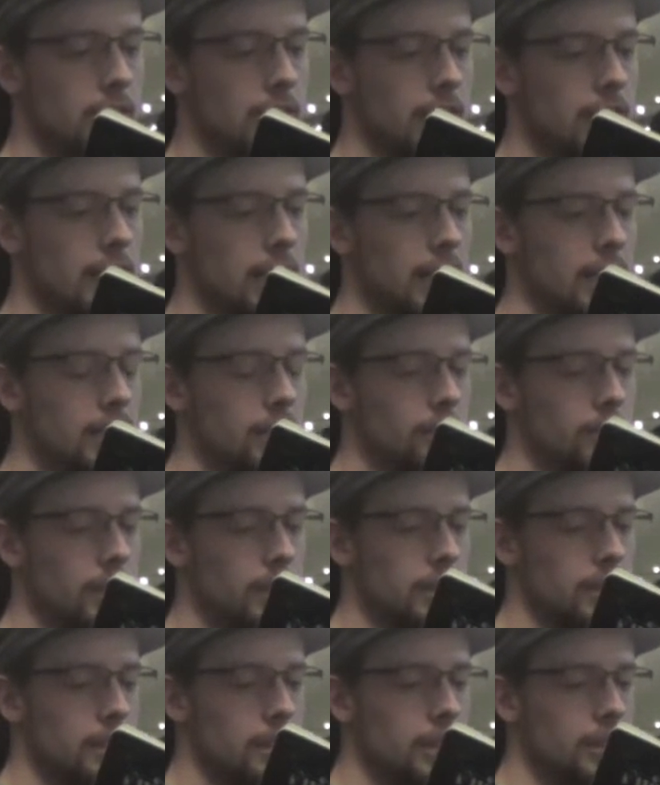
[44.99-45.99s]
I can't
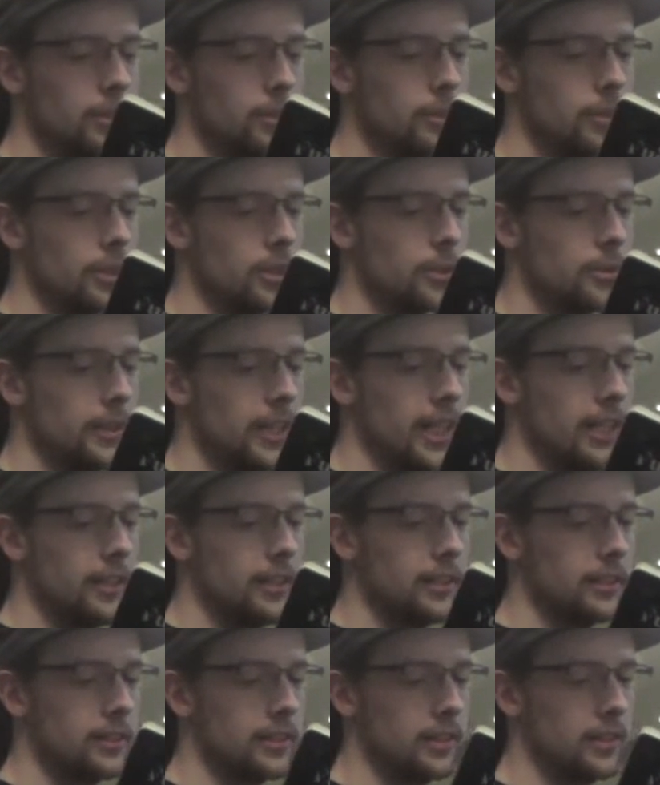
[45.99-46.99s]
even continue to
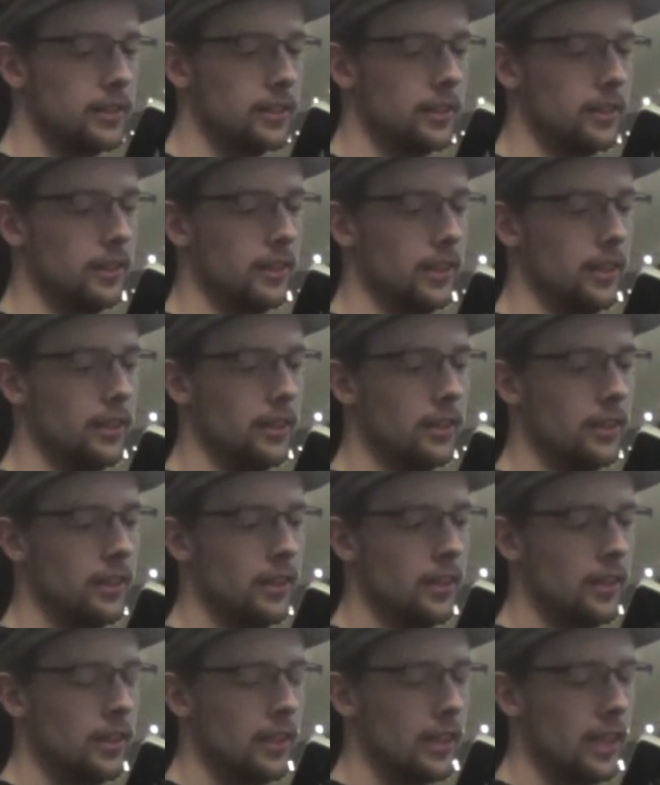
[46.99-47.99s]
create consistently.
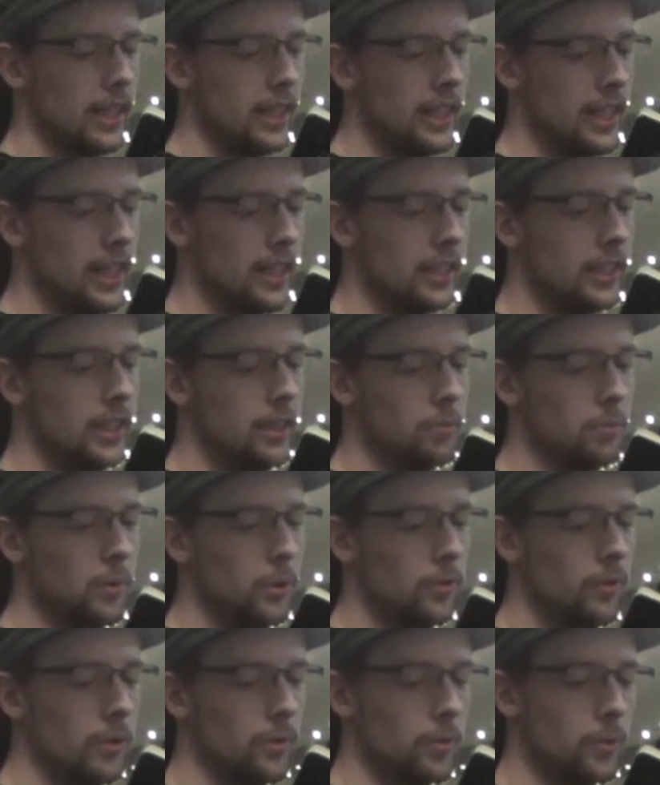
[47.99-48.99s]
I can't keep
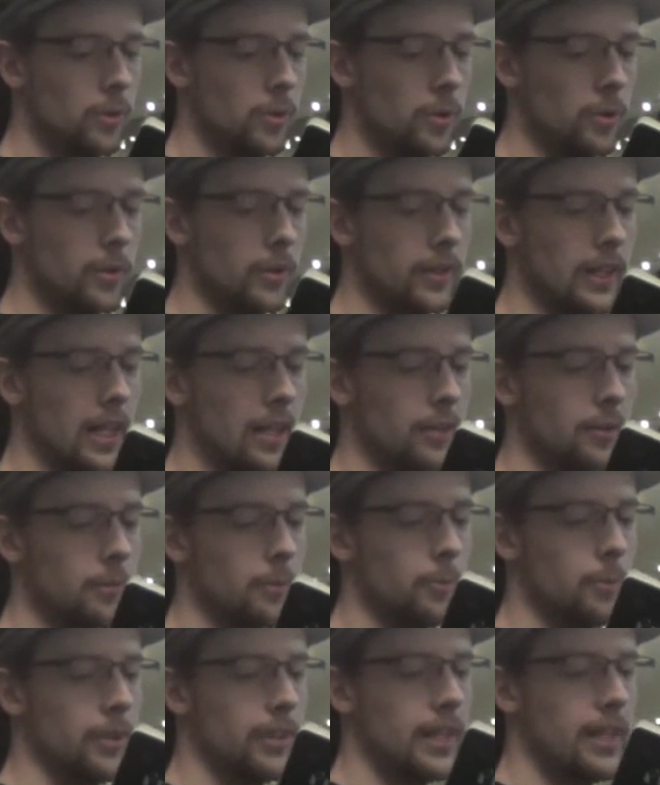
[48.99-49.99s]
moving forward
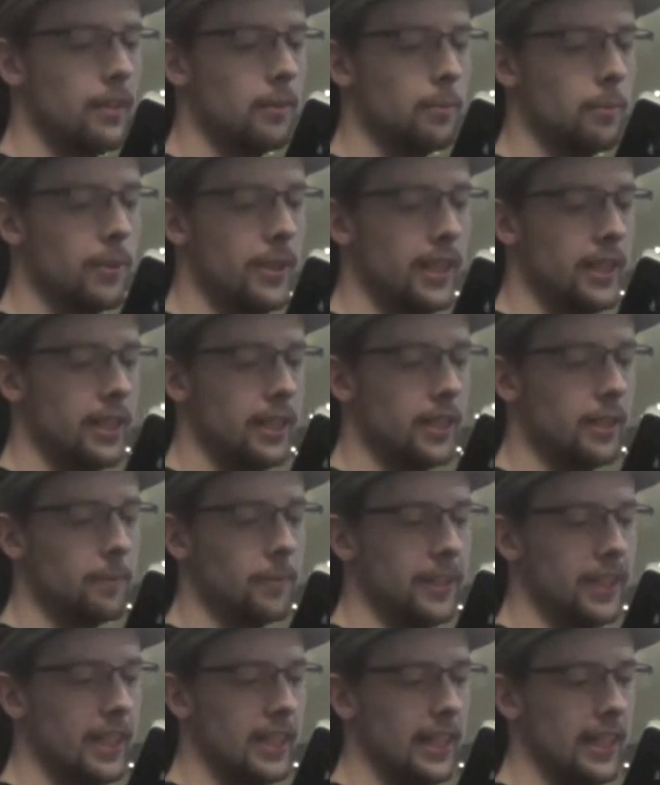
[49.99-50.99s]
without breaking
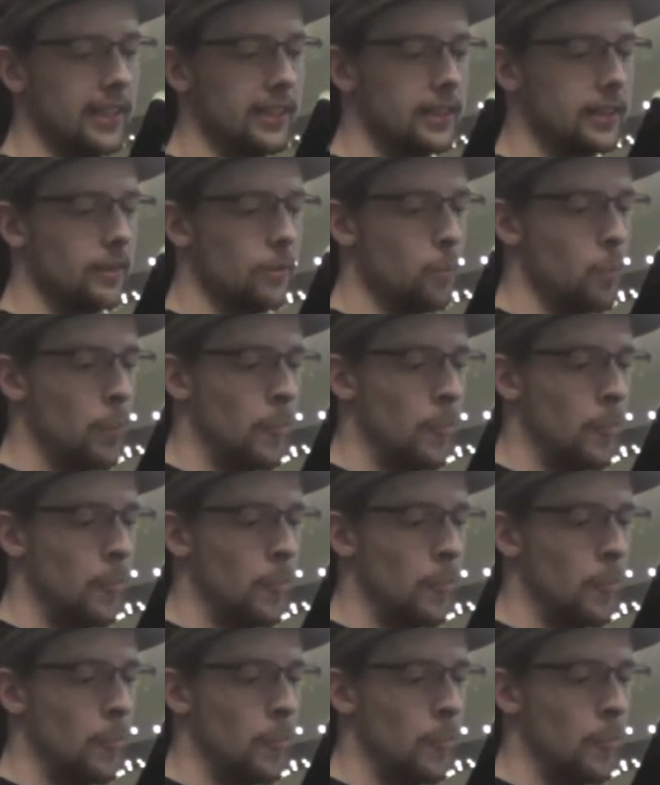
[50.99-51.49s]
up the ice.